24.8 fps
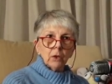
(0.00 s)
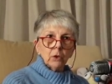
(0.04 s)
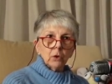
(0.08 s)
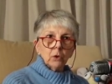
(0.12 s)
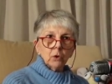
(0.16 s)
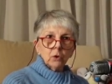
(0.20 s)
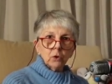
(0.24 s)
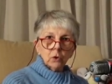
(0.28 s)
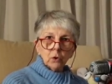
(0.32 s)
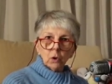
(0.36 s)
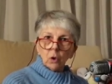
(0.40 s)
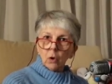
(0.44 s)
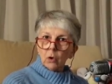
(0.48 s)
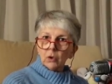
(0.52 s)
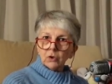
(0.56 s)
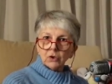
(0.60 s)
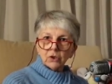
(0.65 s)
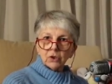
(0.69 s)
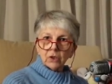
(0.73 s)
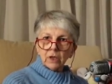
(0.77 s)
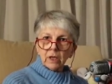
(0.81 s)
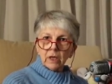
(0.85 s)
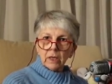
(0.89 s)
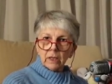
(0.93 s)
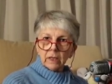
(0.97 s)

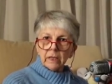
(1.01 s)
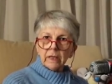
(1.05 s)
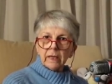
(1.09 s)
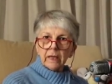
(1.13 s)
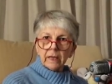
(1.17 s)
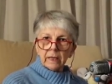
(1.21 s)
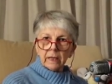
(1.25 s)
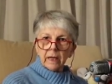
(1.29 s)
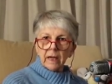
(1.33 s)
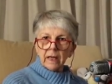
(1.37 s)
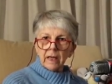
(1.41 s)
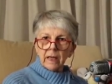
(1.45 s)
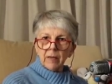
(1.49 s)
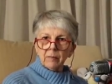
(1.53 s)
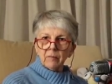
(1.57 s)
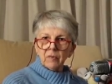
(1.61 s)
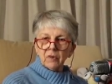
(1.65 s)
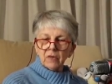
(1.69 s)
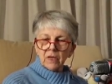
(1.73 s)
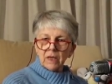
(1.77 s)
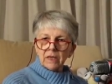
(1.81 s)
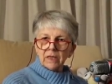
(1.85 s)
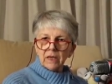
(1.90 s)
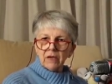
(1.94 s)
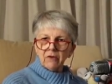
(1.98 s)
not any game
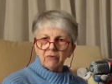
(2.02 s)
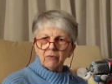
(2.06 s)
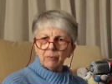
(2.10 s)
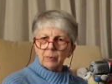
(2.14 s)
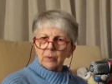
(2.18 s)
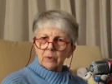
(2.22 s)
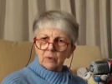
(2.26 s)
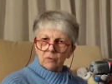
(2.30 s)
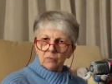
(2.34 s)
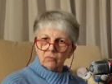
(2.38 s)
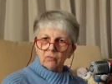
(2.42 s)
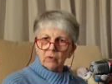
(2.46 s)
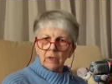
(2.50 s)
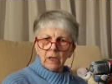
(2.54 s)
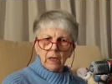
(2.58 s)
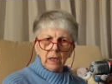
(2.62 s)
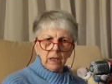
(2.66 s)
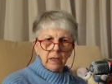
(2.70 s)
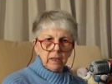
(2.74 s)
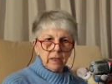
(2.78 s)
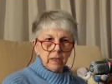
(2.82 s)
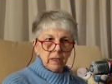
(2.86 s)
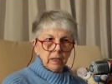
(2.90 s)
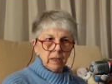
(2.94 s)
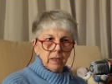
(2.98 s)
that has been a
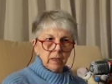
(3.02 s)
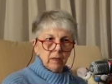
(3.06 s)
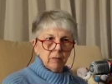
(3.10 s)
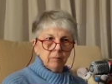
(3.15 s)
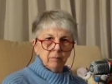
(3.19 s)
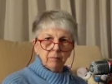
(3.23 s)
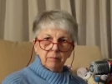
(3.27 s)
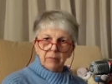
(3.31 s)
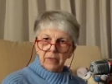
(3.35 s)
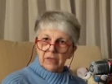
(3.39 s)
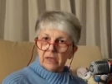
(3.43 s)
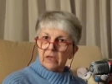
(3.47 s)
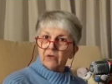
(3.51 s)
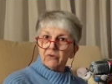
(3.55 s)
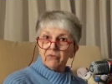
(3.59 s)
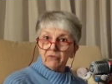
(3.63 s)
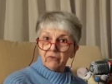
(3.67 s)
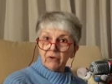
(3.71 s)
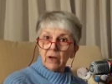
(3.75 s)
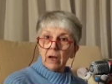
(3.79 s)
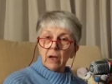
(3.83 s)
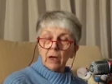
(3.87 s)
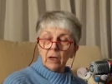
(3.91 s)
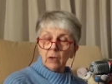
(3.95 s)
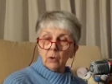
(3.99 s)
really big
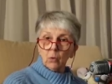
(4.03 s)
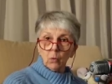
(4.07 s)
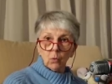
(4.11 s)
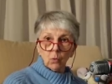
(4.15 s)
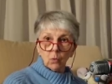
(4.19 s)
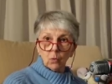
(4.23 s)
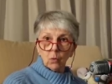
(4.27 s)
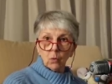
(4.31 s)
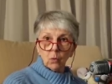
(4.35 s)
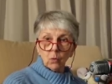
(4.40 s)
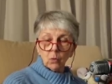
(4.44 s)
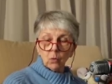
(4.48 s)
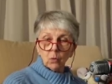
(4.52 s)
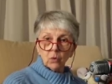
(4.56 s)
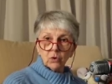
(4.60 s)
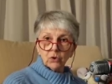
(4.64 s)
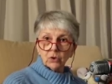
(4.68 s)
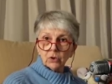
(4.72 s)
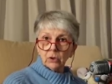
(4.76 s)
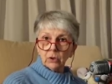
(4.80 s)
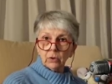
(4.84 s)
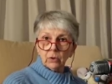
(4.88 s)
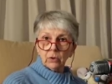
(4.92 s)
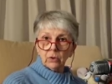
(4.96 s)
seller or caught